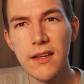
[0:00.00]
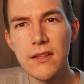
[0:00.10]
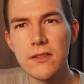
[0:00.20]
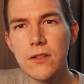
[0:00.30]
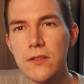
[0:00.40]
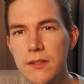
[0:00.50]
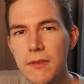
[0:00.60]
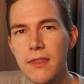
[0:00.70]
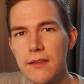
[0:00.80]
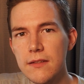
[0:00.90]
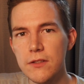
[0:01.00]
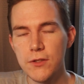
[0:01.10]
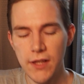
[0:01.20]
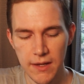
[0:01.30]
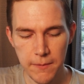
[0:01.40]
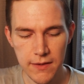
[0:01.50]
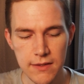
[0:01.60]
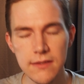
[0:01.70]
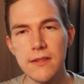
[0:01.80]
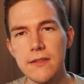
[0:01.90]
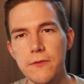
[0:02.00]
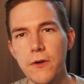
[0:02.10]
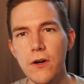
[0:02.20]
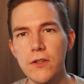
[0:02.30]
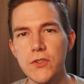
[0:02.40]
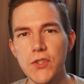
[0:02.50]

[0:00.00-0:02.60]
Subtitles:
So some of the things I do like about this is, of course, you